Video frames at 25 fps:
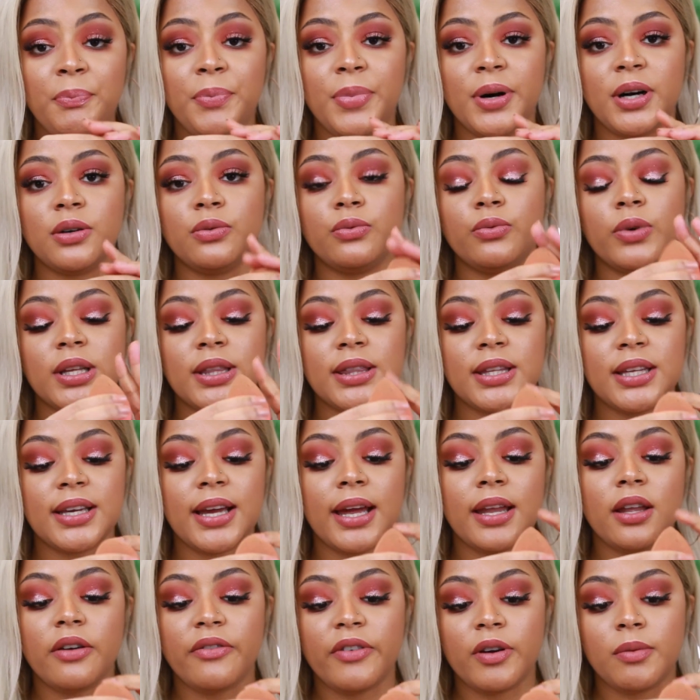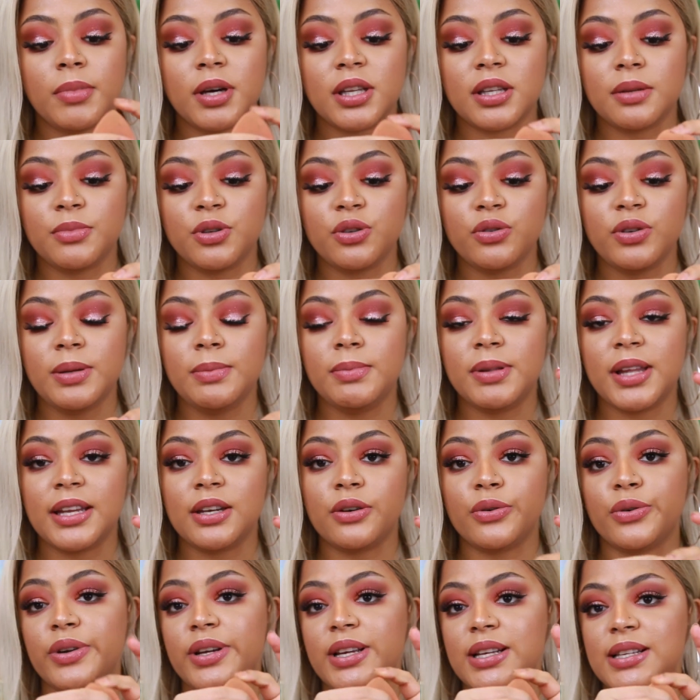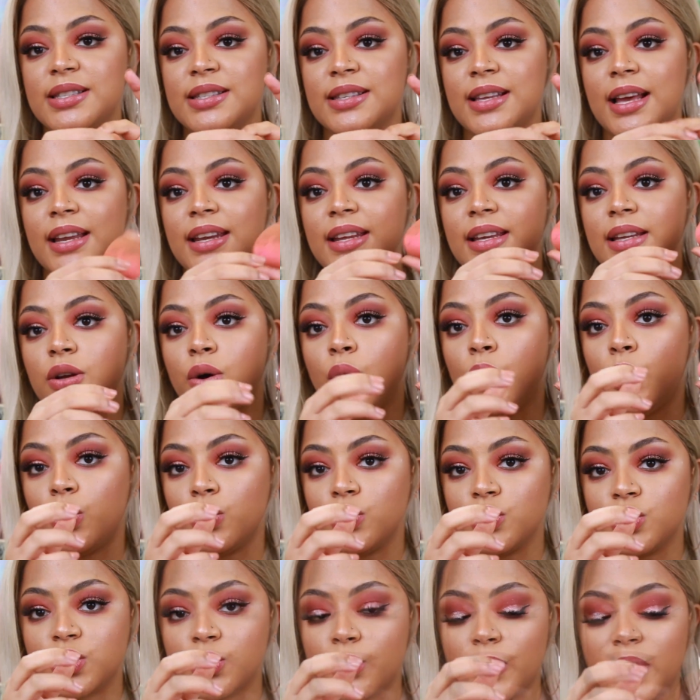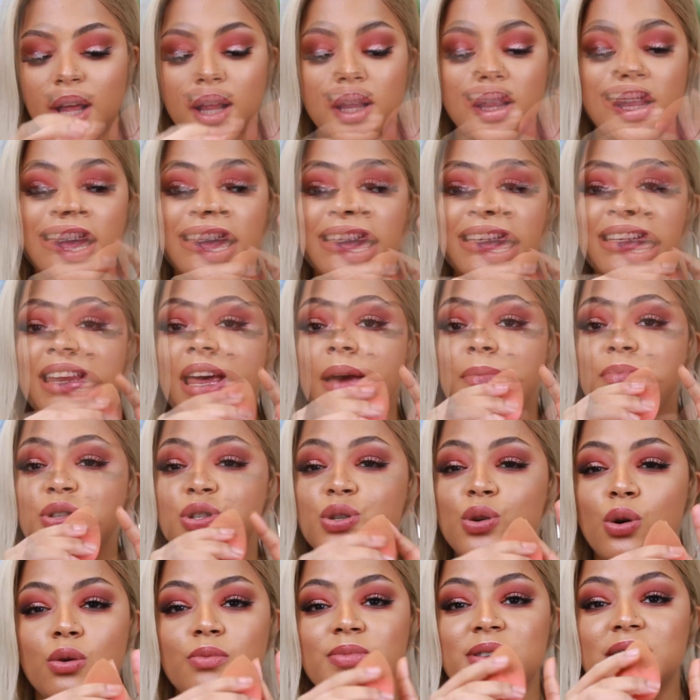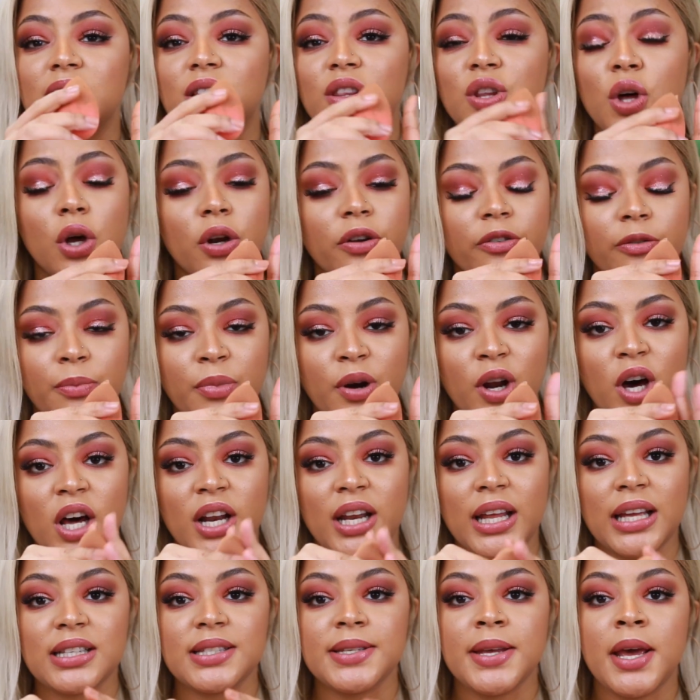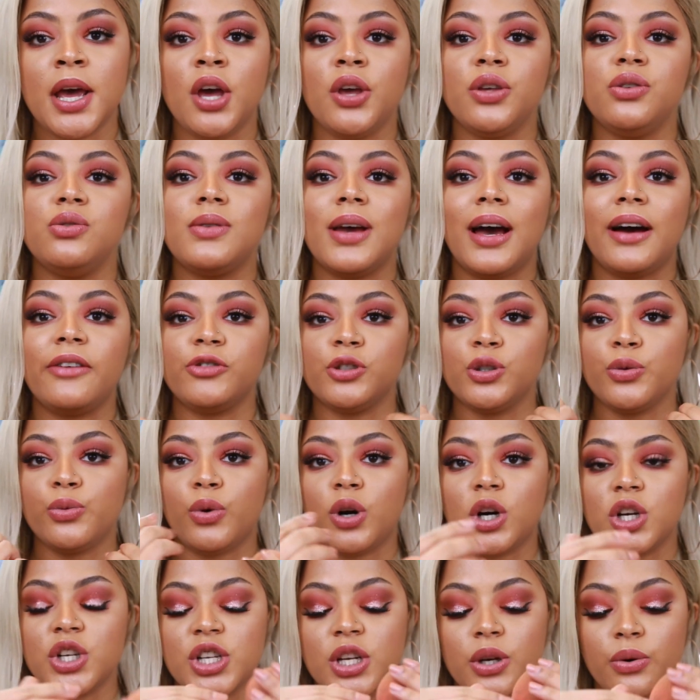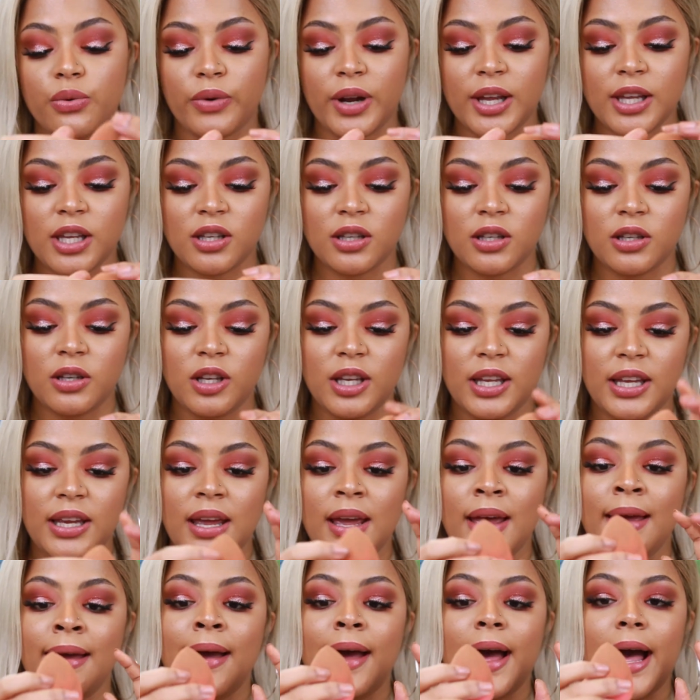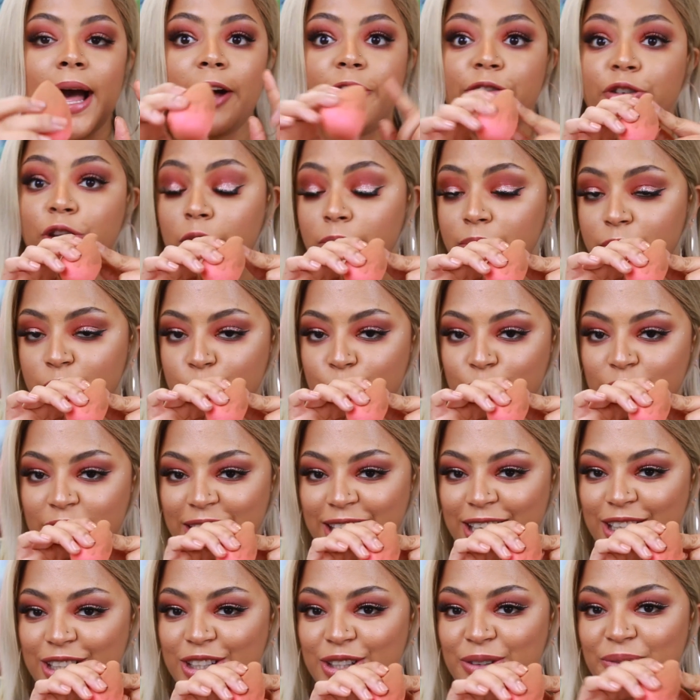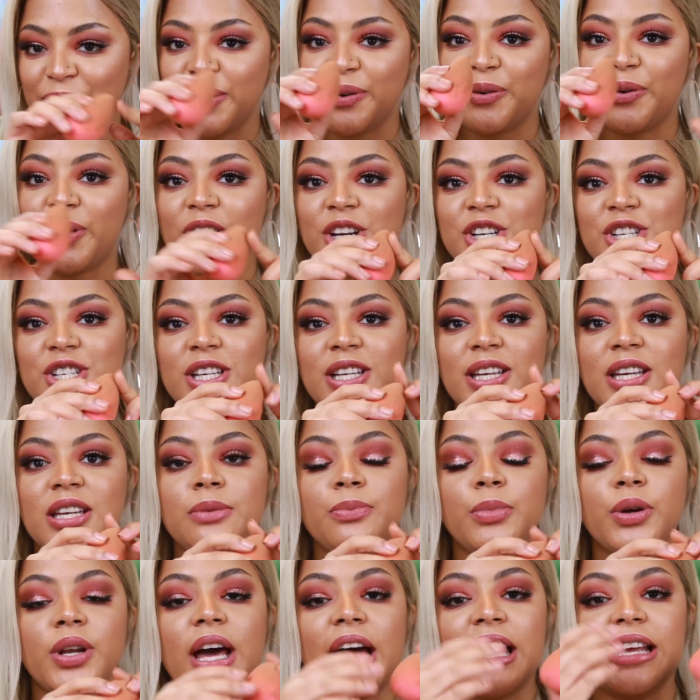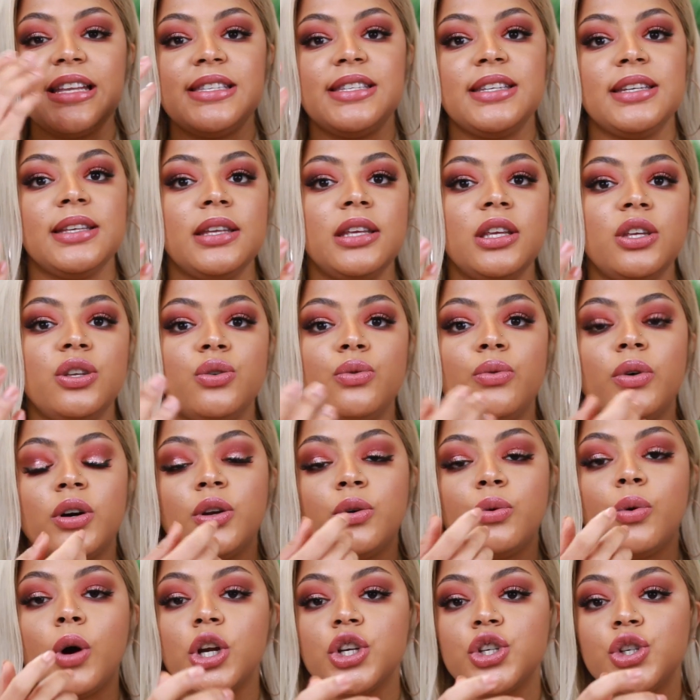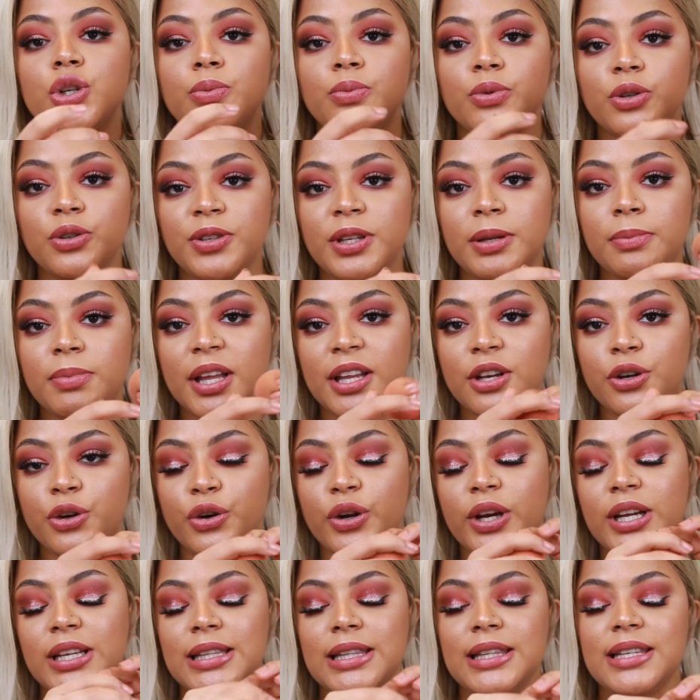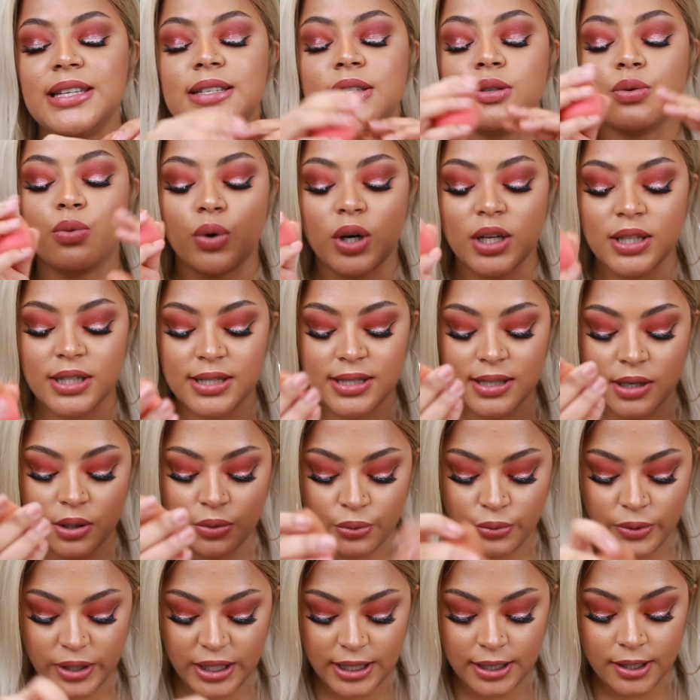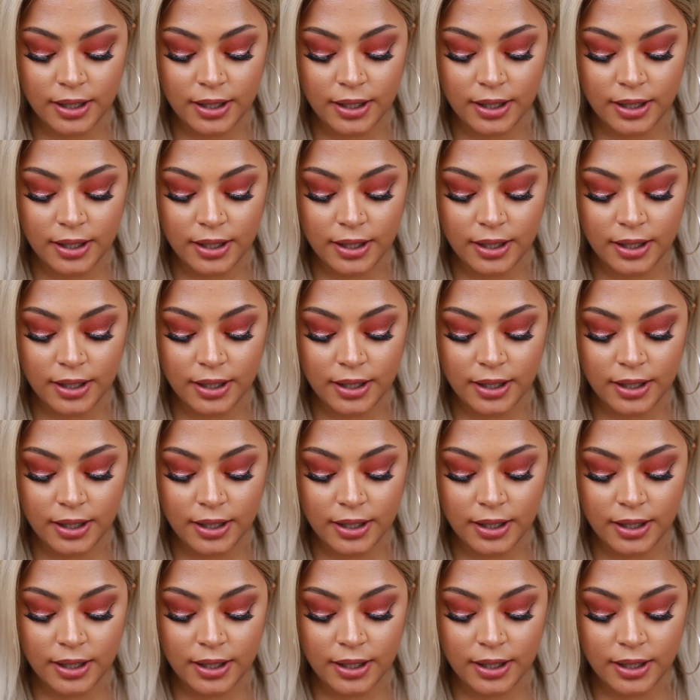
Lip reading: But one thing I love about the Beauty Blender is that it holds well. Since it absorbs a lot of product, you have to wash it regularly. I've not been really good with washing it, but ideally you want to wash your Beauty Blender at least once a week.